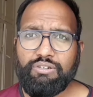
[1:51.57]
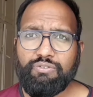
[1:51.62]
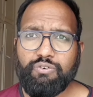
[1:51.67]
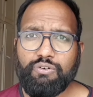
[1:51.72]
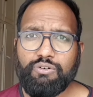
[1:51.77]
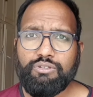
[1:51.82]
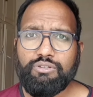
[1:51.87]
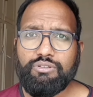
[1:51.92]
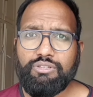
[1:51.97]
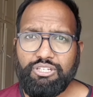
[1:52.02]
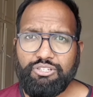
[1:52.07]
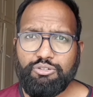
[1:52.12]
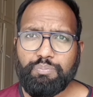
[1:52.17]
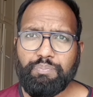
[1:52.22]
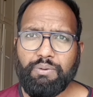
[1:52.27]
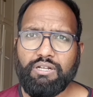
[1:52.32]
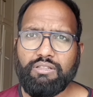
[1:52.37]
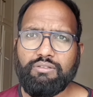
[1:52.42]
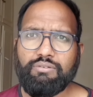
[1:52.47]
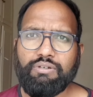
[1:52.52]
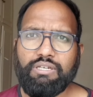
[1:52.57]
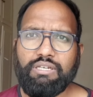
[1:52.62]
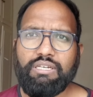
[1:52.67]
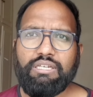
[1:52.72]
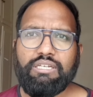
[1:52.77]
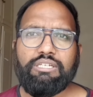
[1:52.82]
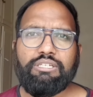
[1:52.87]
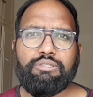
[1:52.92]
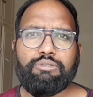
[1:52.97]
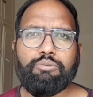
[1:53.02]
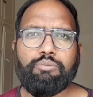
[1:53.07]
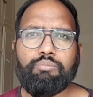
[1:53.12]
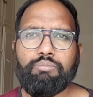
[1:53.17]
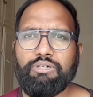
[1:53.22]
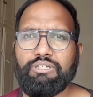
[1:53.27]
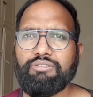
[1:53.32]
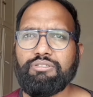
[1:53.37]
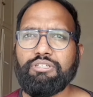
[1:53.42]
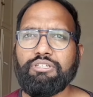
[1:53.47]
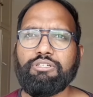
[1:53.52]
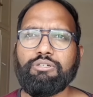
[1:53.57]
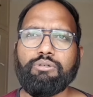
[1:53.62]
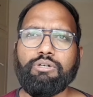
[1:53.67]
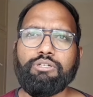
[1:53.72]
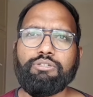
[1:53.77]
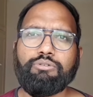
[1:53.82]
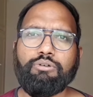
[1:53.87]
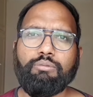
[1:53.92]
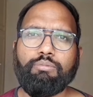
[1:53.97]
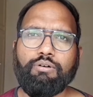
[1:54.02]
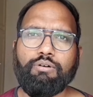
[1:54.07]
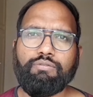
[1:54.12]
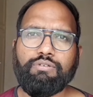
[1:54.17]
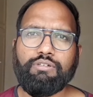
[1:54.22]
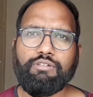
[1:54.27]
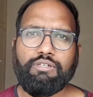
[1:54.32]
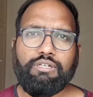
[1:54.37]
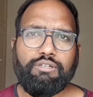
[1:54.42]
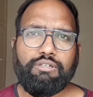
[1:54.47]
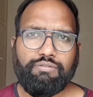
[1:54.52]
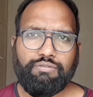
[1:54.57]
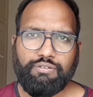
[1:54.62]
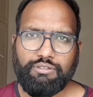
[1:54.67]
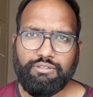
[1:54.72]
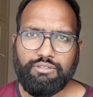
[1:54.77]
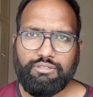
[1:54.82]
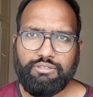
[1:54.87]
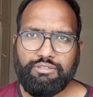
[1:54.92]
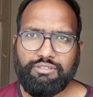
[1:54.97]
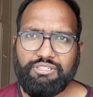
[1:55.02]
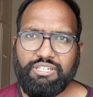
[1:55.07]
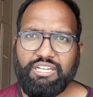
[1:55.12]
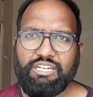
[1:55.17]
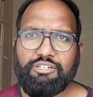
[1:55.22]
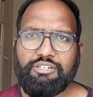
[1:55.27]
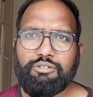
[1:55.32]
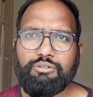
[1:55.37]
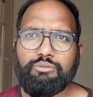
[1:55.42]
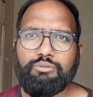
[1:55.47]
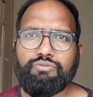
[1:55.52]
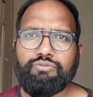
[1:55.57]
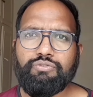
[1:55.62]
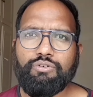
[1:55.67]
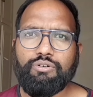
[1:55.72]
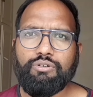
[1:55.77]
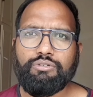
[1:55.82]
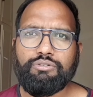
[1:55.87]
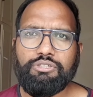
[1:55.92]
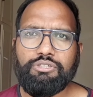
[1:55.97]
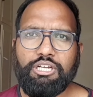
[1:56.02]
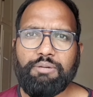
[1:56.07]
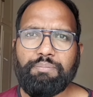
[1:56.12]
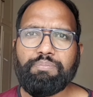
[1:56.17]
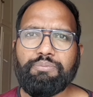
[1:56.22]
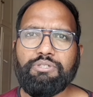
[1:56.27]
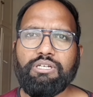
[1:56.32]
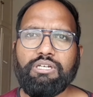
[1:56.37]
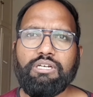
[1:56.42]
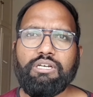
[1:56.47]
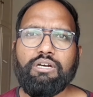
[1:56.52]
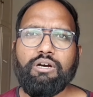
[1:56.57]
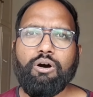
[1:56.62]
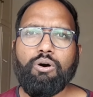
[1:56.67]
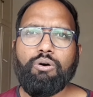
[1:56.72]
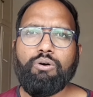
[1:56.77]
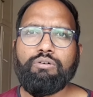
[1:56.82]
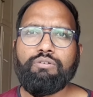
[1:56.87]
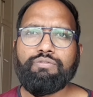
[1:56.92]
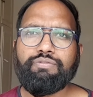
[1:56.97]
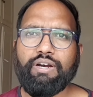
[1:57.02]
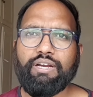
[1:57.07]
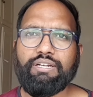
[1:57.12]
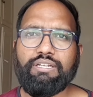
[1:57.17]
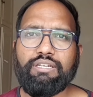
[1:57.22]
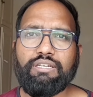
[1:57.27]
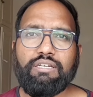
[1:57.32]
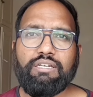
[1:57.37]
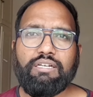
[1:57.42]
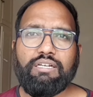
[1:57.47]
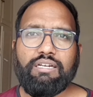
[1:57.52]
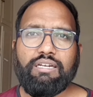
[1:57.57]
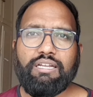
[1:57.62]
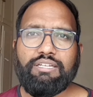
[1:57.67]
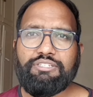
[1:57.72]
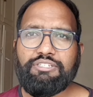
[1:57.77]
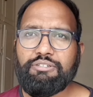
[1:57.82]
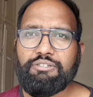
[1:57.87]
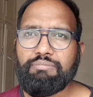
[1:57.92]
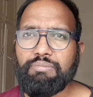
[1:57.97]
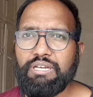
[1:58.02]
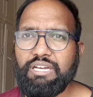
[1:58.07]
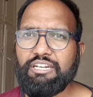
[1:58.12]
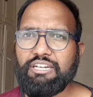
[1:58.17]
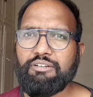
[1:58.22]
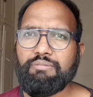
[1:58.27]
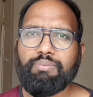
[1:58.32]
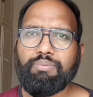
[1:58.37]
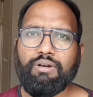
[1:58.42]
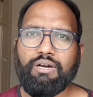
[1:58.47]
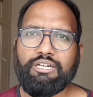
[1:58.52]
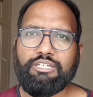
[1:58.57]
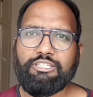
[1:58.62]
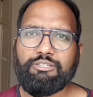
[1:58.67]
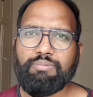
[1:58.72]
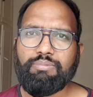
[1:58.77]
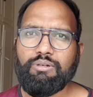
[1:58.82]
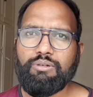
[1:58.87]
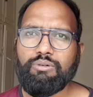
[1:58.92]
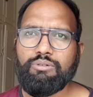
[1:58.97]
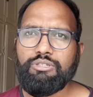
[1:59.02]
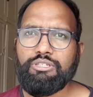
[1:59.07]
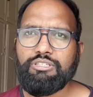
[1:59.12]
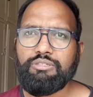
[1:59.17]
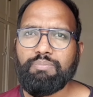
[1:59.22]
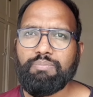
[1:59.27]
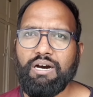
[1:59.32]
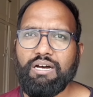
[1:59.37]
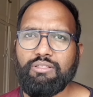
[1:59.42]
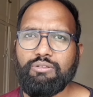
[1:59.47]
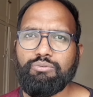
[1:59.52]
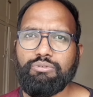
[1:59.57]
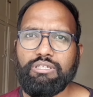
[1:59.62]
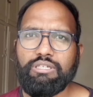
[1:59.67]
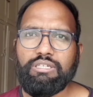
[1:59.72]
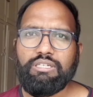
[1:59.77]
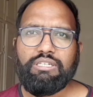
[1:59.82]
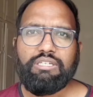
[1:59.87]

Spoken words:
for this pathway, you must secure a job offer first. Stay tuned for tips on finding legitimate employers. Below this pathway,